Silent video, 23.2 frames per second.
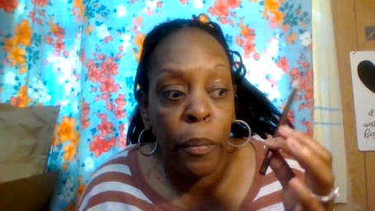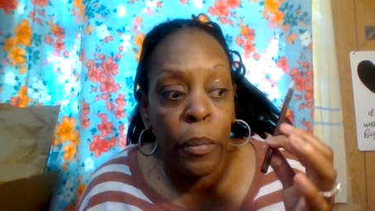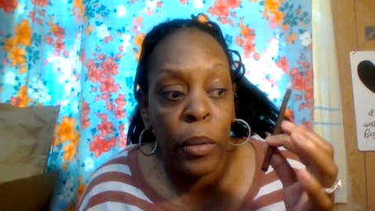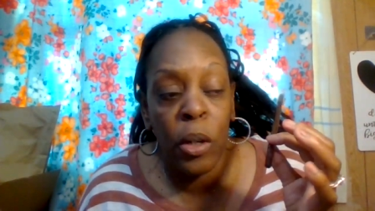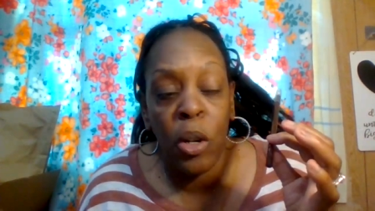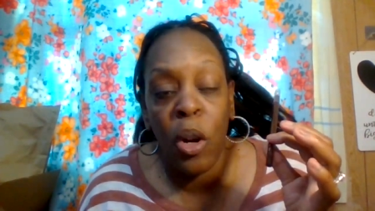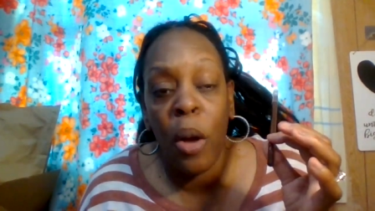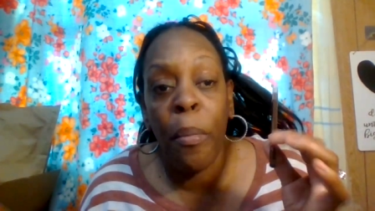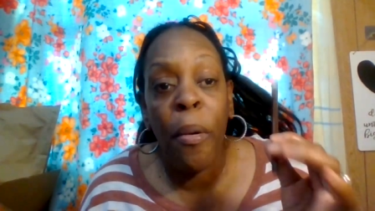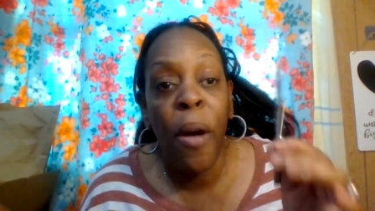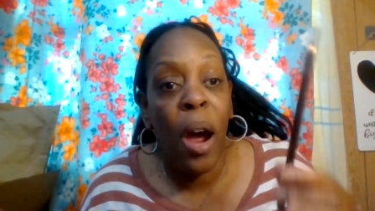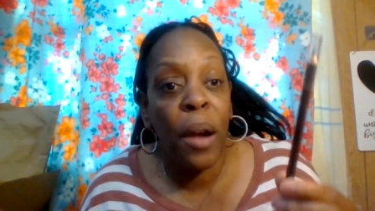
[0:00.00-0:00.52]
you
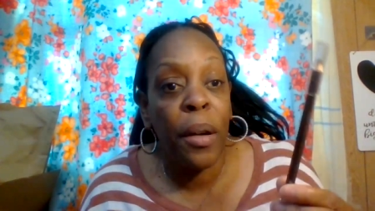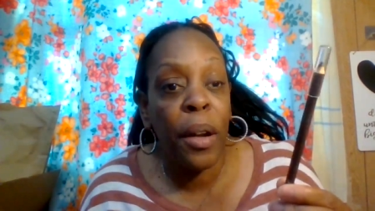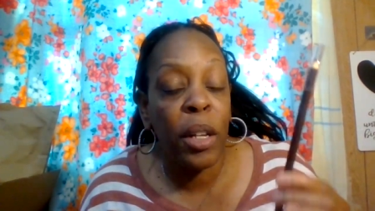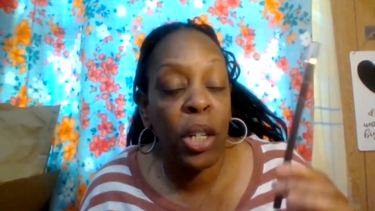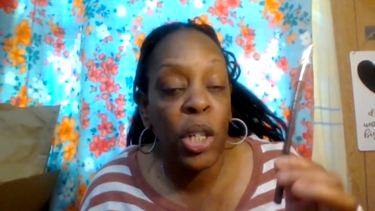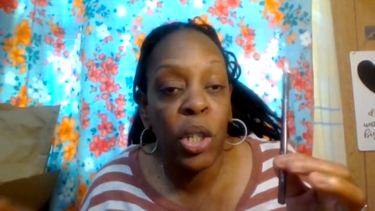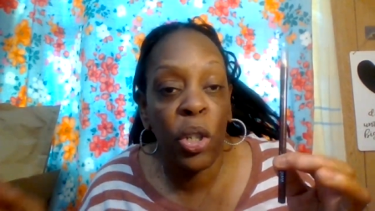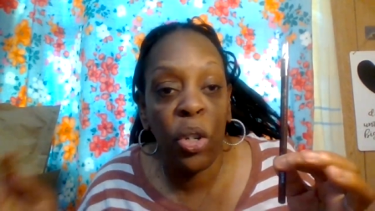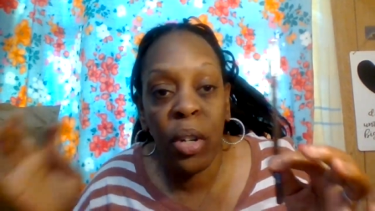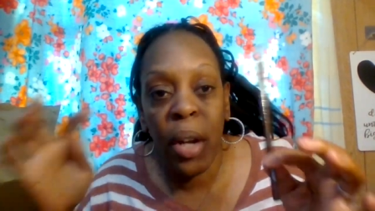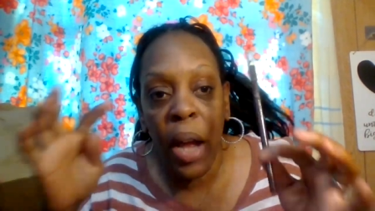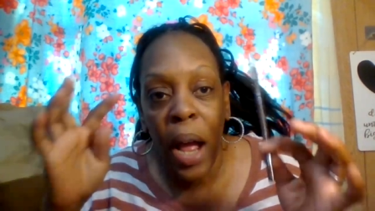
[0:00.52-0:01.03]
know
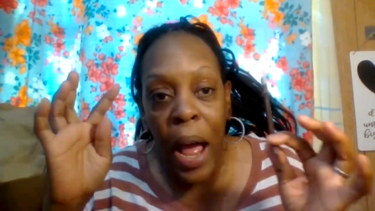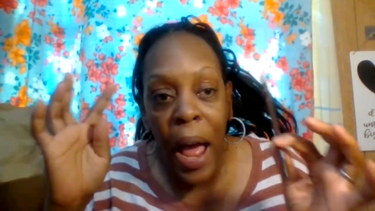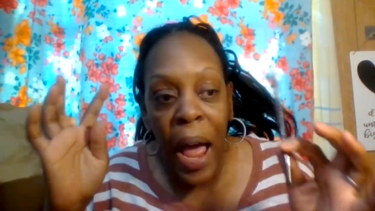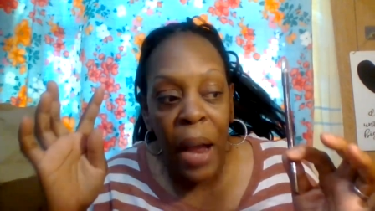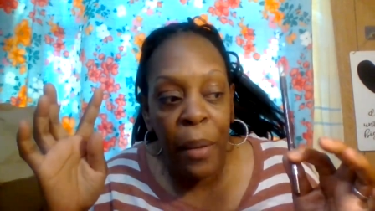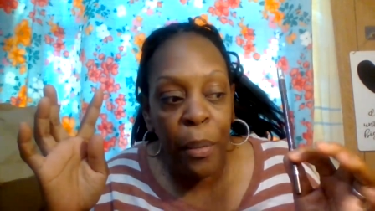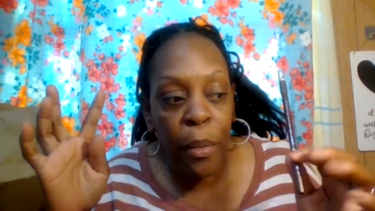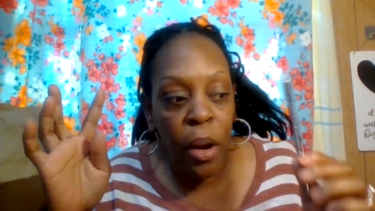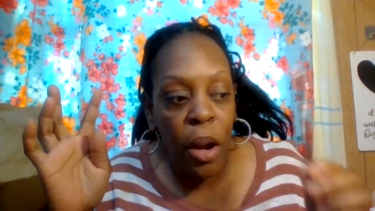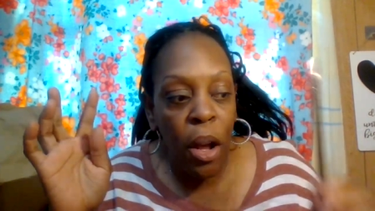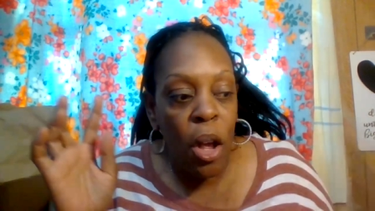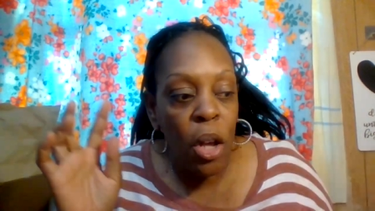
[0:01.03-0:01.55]
products to your
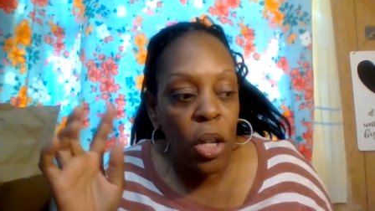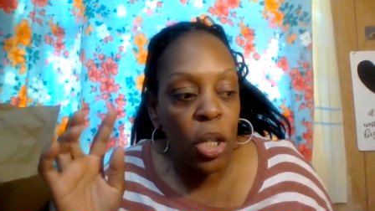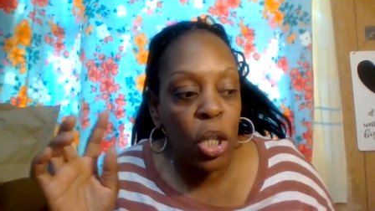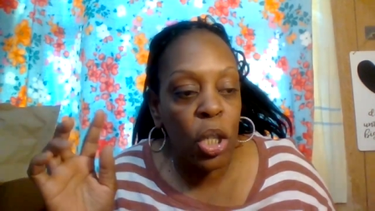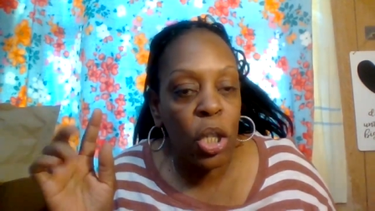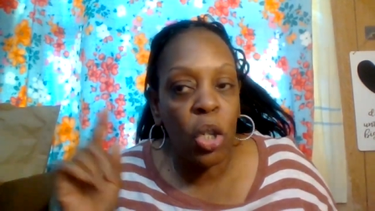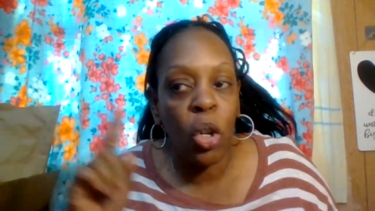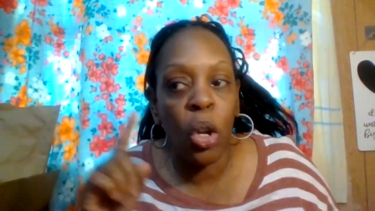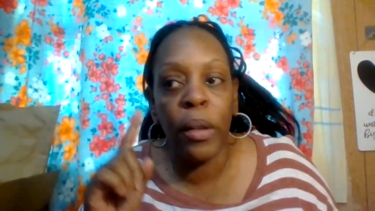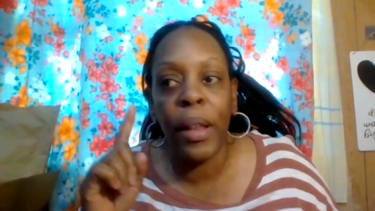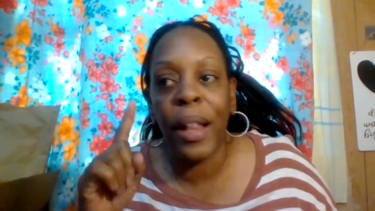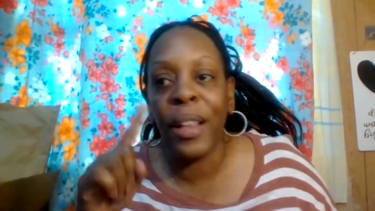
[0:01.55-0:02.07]
eyebrows
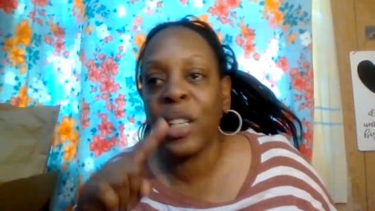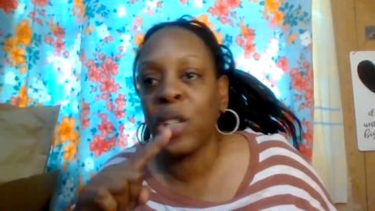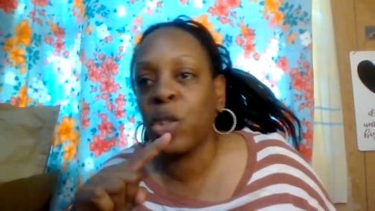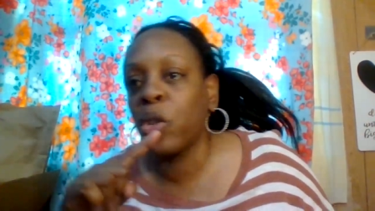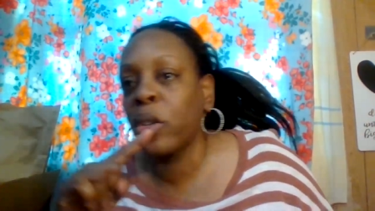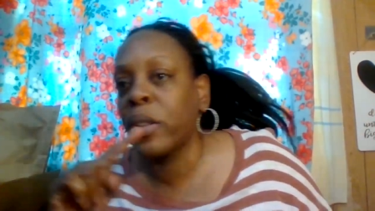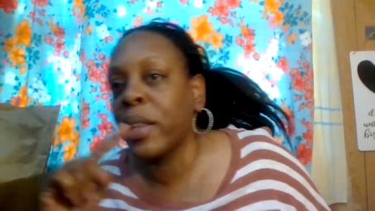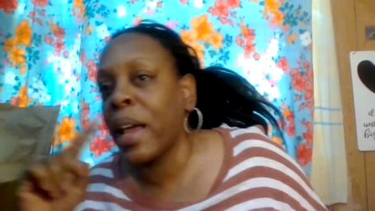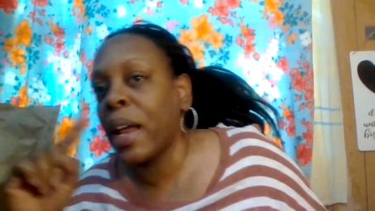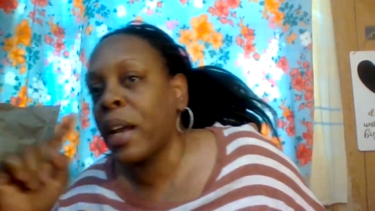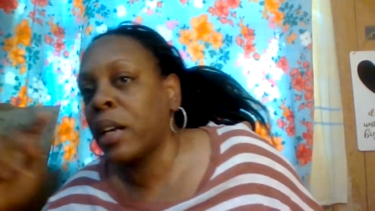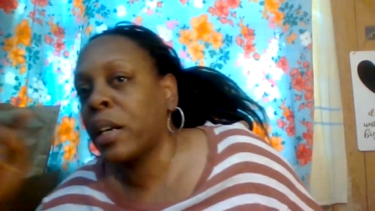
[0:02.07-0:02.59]
so let's do
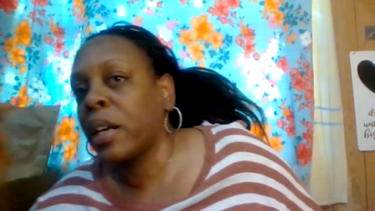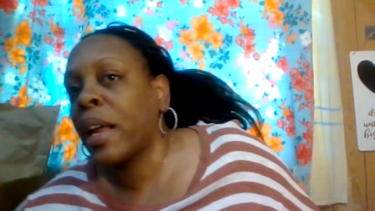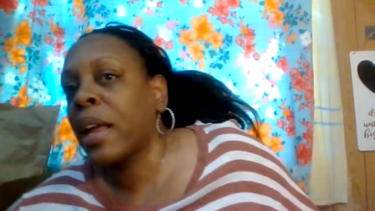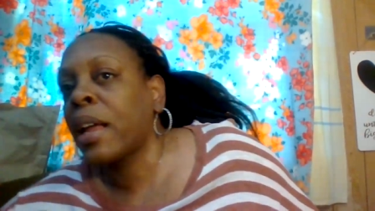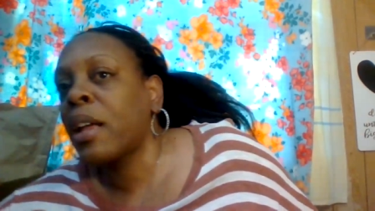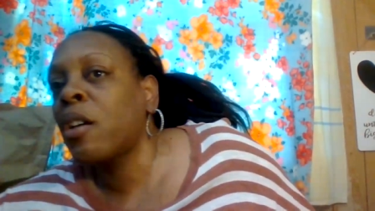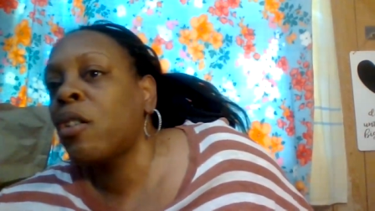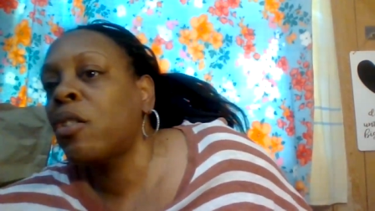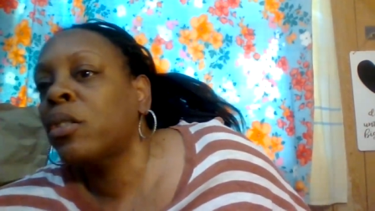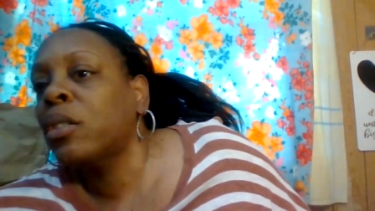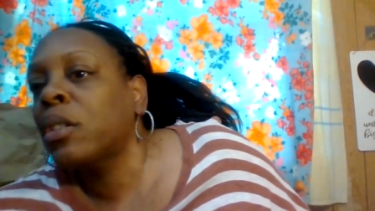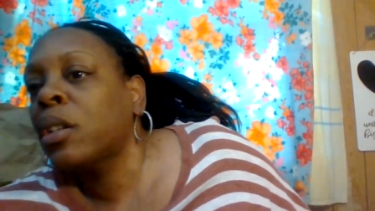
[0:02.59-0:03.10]
that
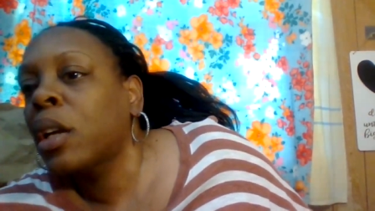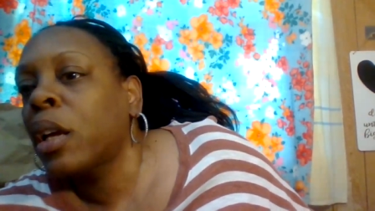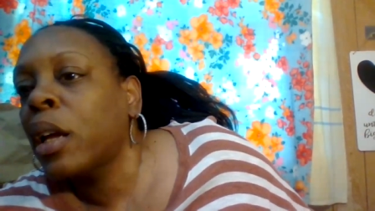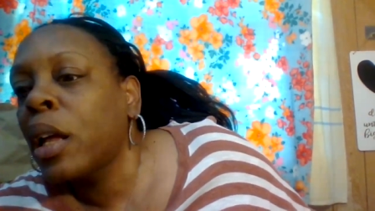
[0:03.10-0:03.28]
now